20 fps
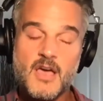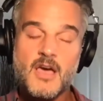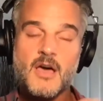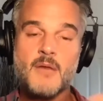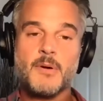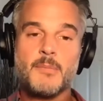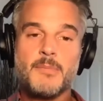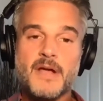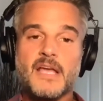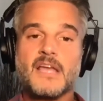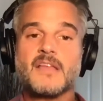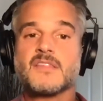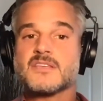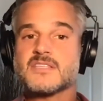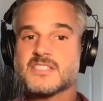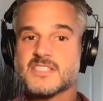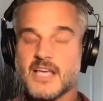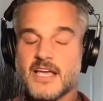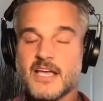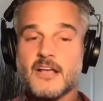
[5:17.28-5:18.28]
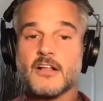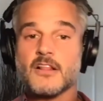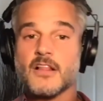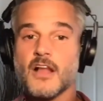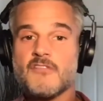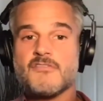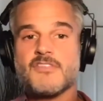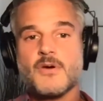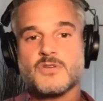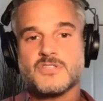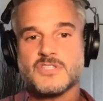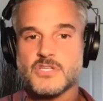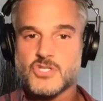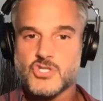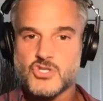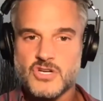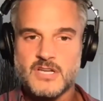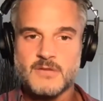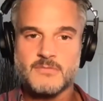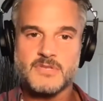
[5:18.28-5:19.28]
but breaking the cycle of those
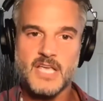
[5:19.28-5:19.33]
extremes